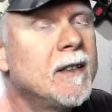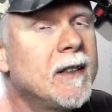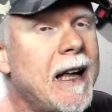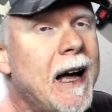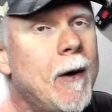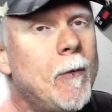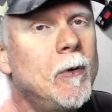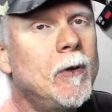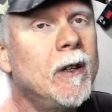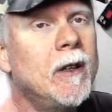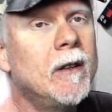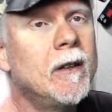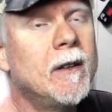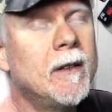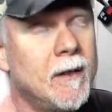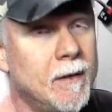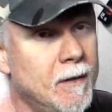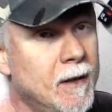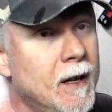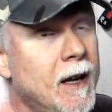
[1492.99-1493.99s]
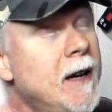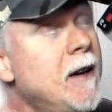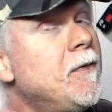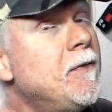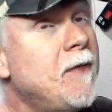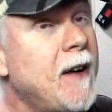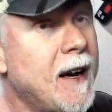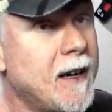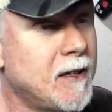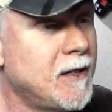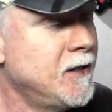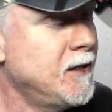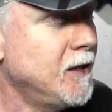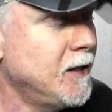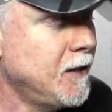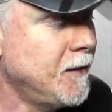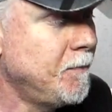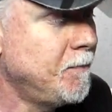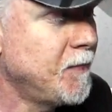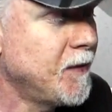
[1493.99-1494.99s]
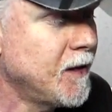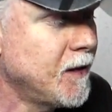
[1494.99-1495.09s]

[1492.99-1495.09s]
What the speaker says: That will affect the